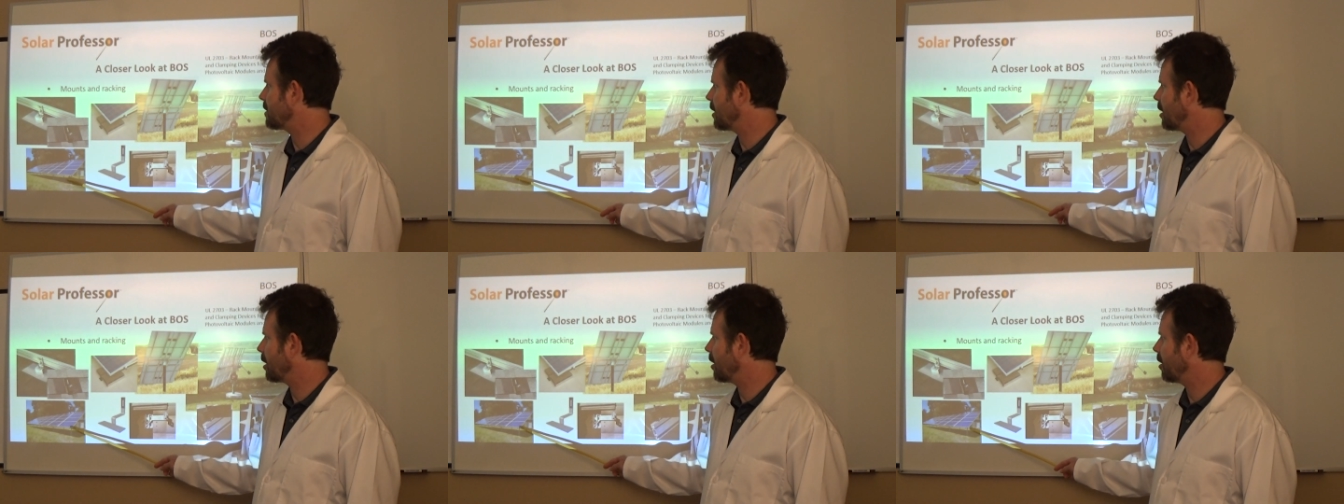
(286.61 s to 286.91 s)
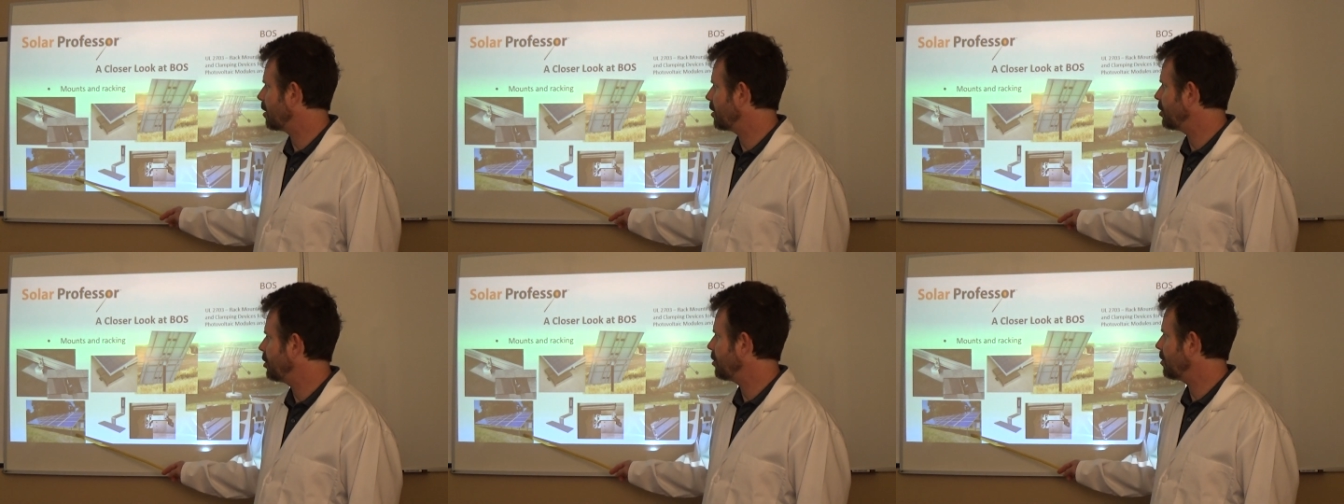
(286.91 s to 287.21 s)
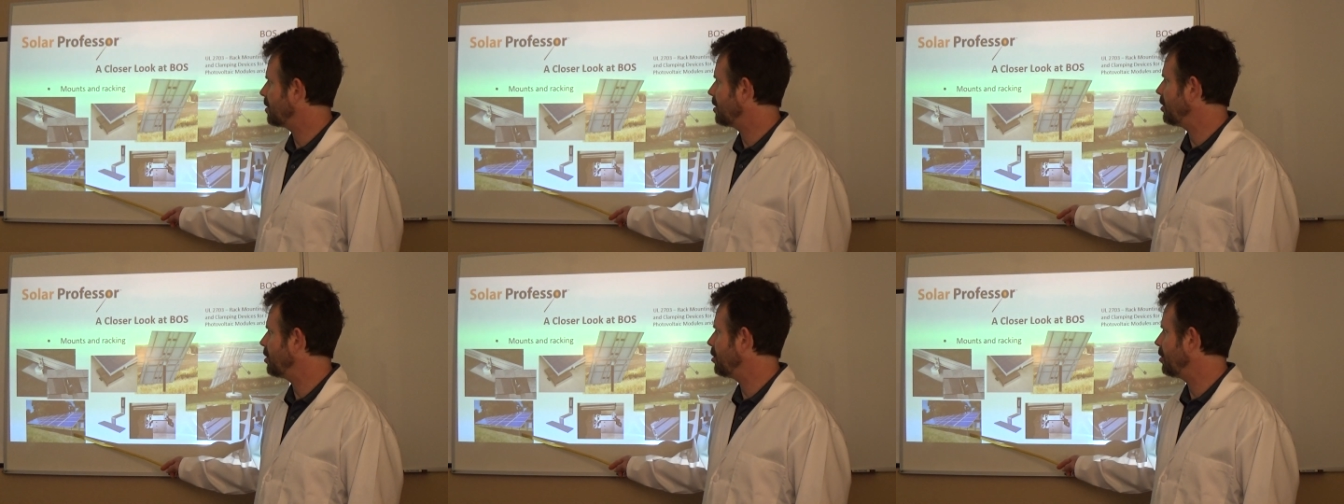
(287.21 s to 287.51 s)
There,
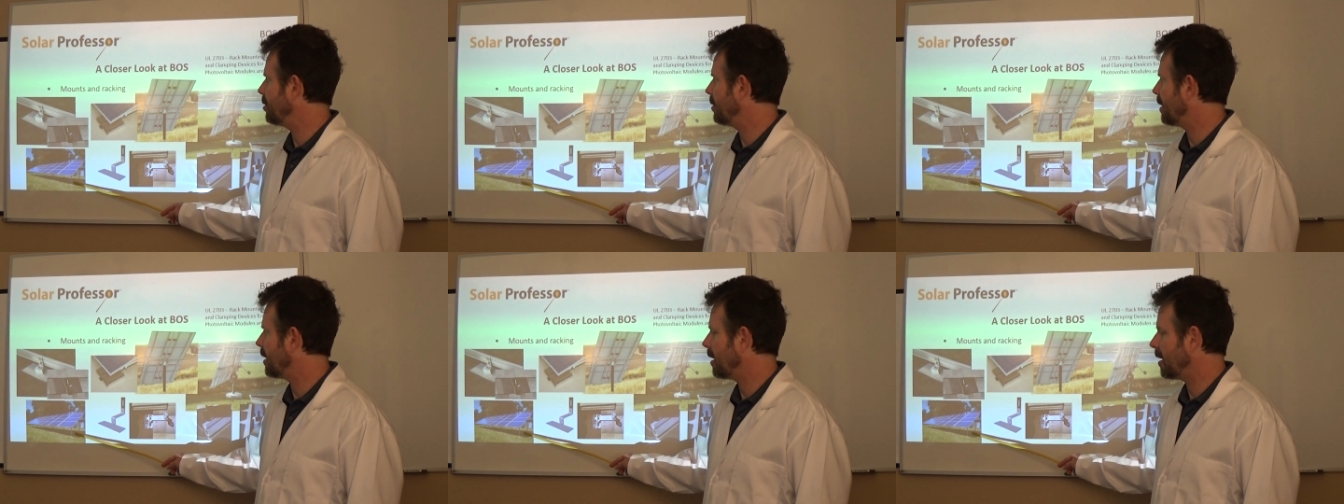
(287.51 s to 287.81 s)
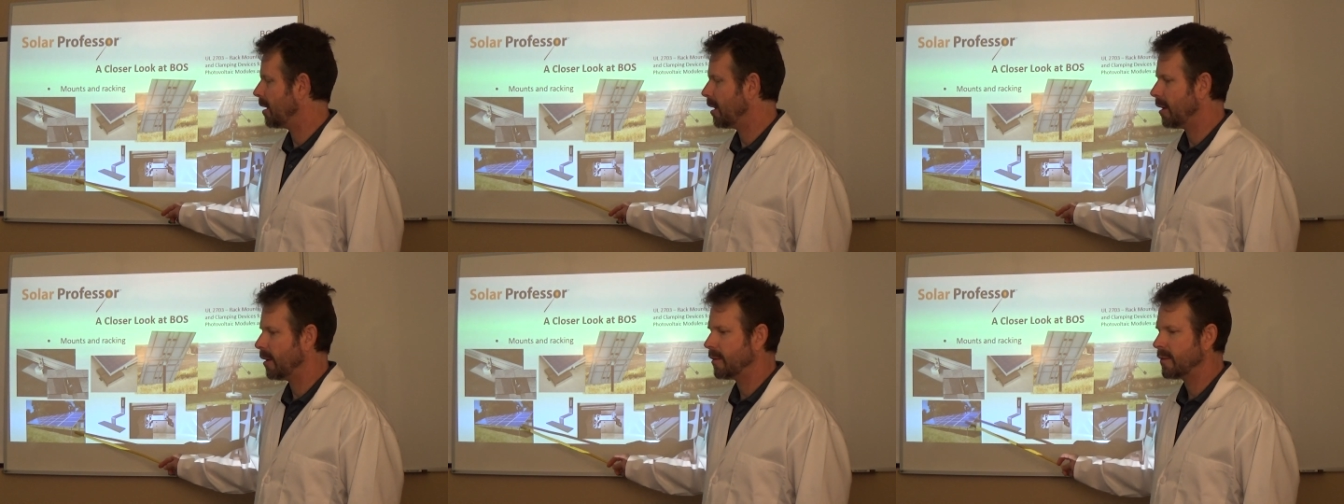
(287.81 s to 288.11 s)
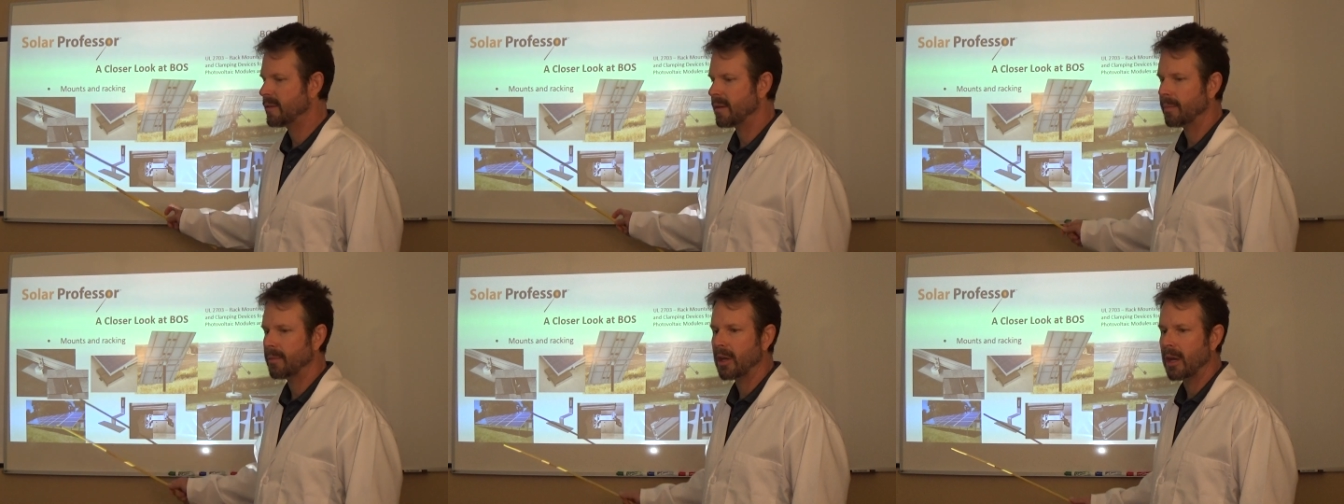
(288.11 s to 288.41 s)
you, you uh,
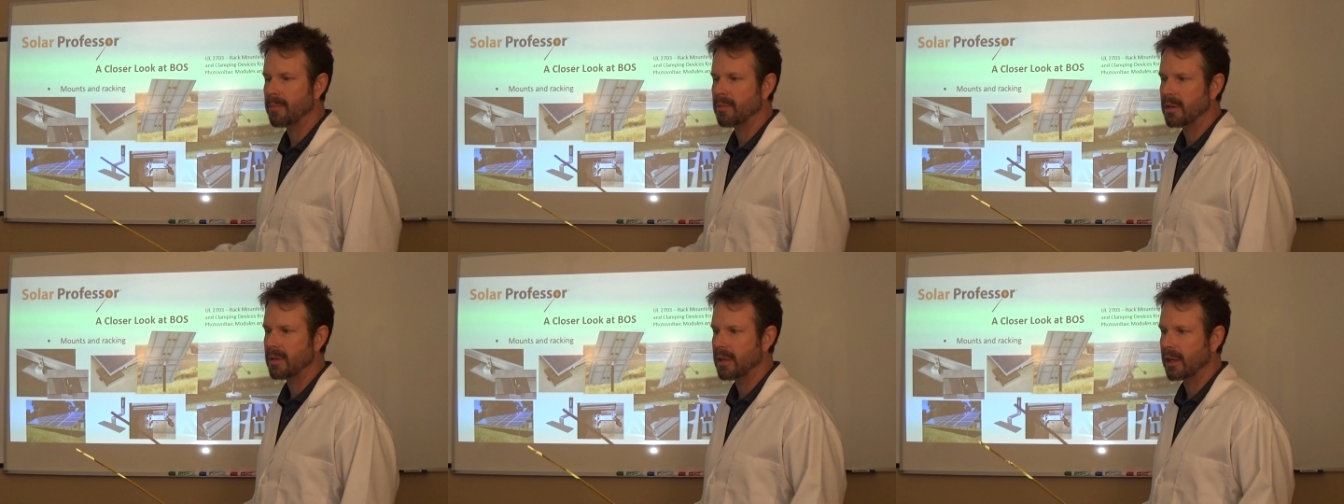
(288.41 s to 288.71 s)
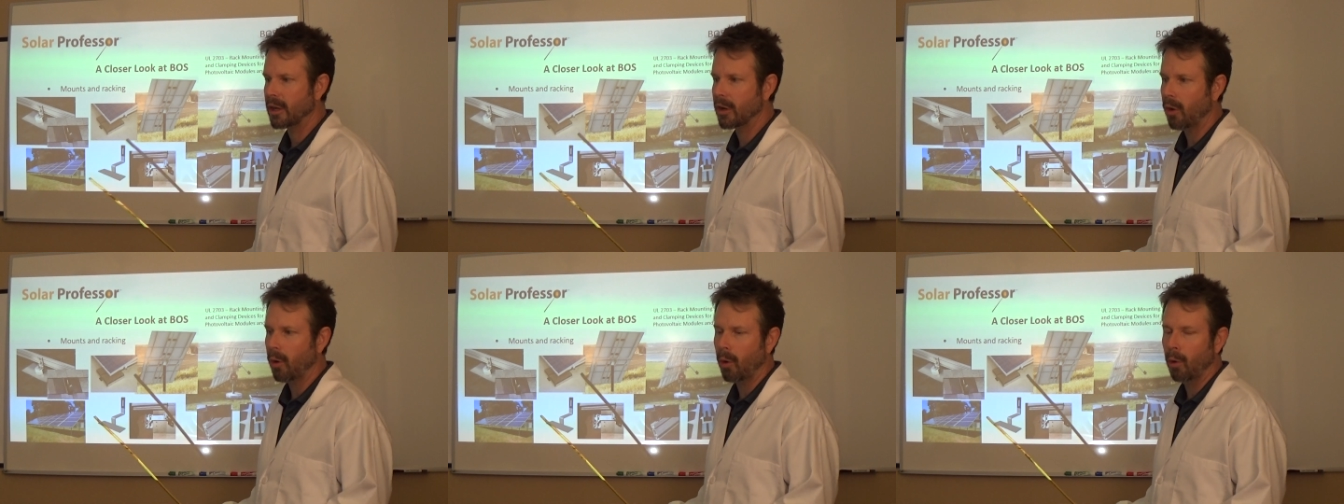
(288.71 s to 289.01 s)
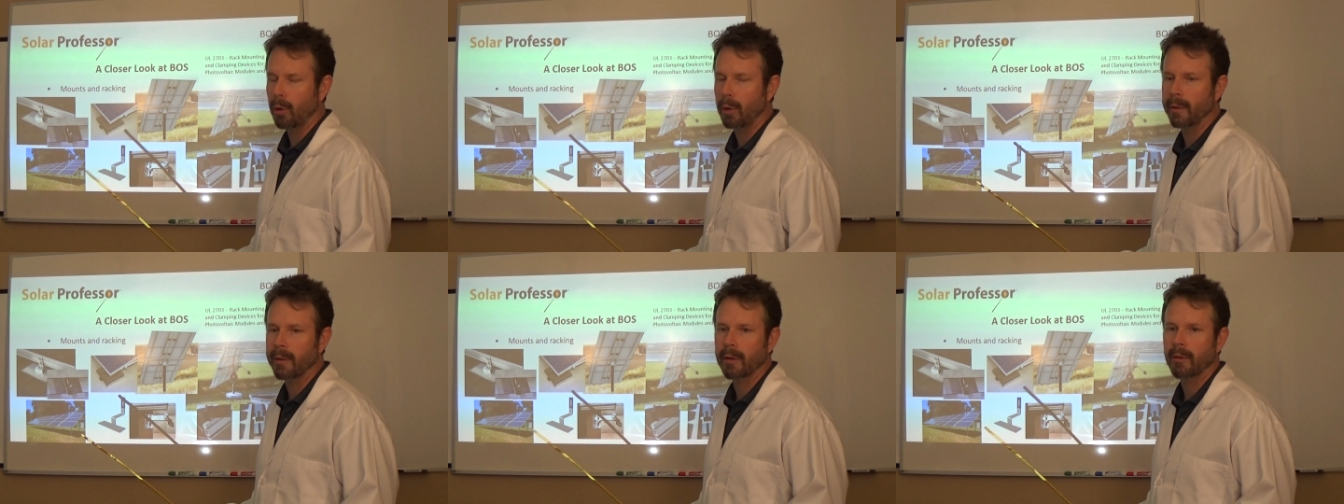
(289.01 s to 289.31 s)
sometimes you dig a
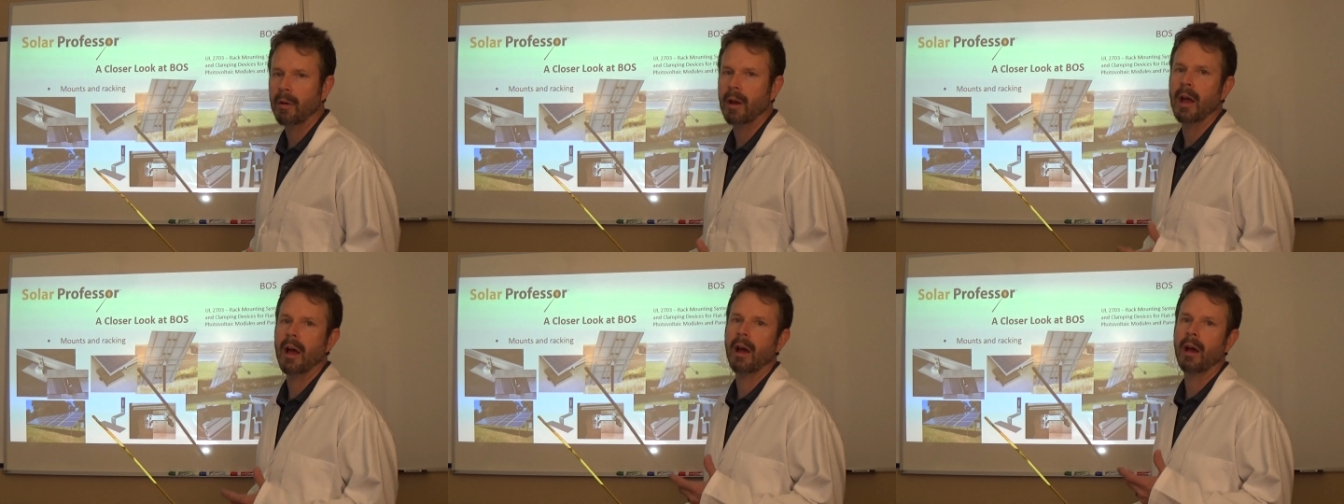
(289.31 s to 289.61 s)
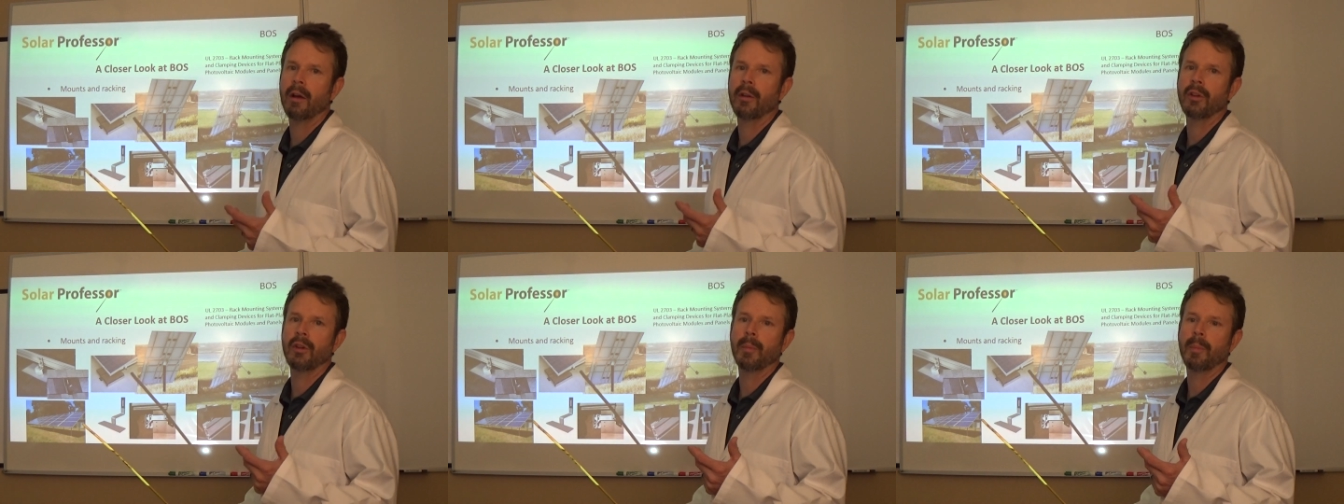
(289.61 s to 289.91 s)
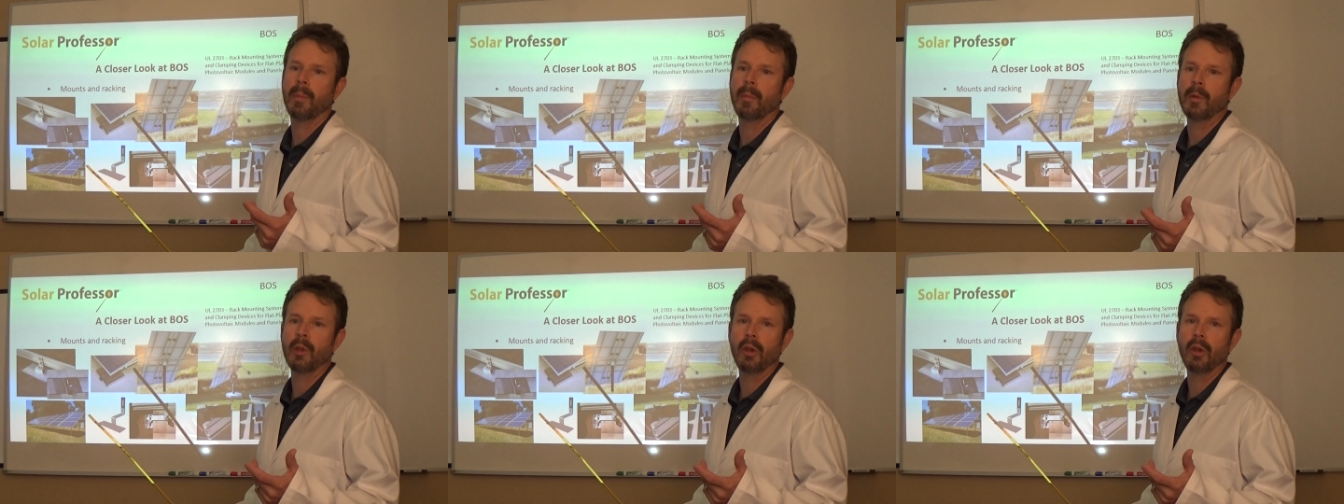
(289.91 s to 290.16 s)
hole in the ground, you,